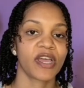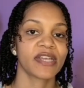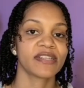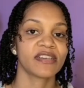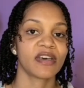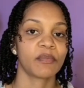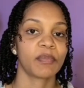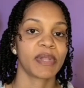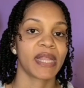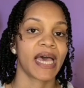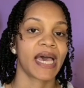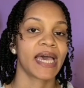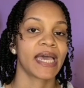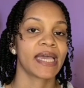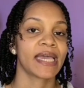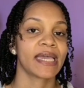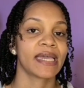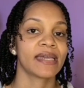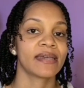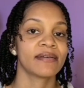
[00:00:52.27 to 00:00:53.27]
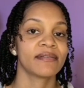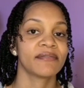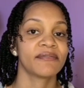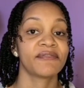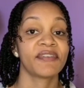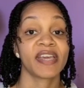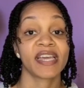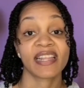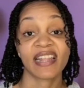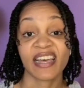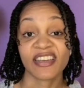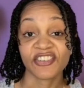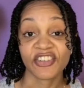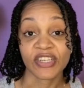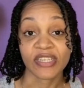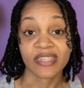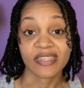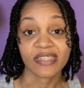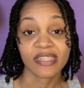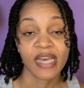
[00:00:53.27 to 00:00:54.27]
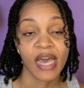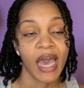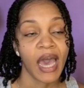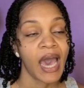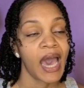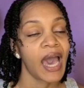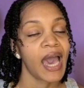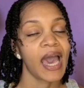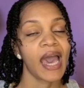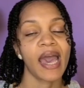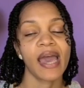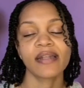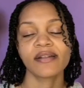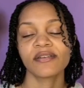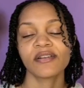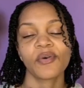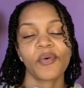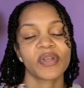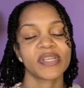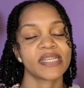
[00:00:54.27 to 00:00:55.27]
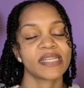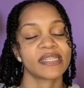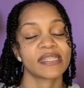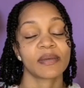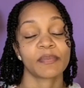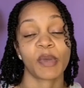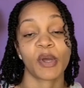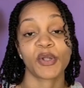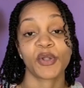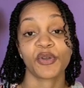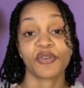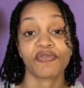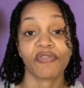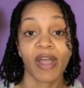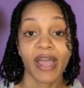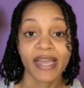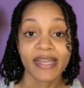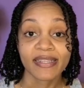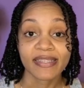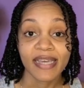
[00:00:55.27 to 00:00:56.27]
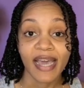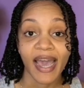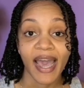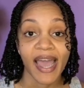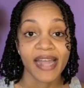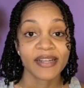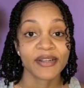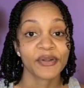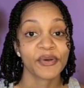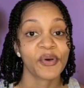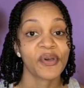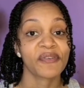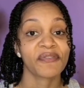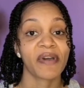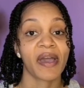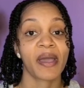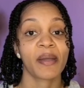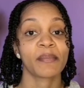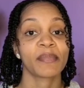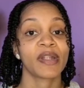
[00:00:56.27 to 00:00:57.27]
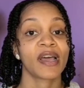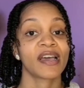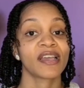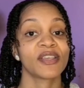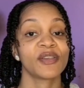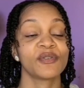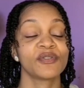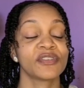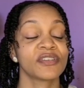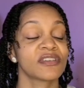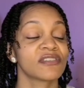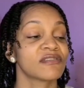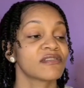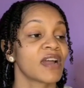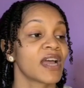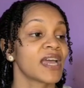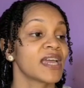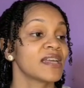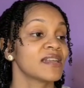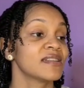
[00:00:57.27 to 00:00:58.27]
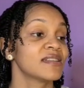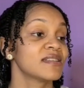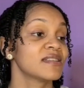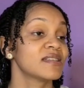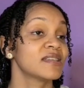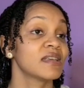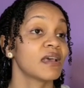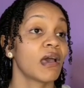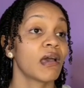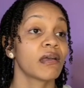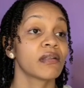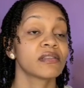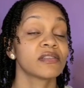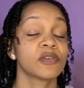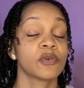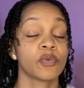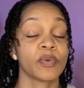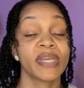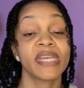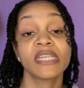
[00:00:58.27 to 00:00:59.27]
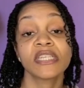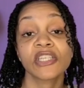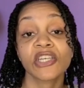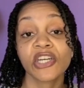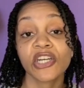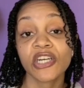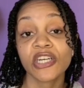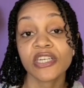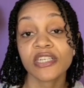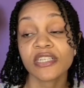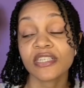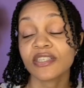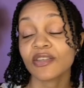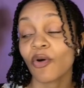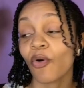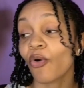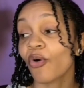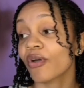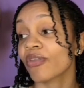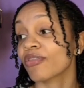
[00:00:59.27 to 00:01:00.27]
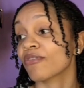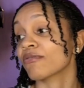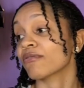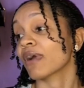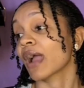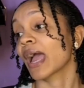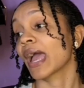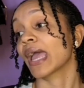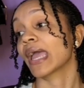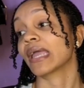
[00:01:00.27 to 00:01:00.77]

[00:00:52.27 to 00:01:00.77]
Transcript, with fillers: to apply fake lashes I don't know what it is I'm not doing right. I don't know if I'm not using the right tweezers or the right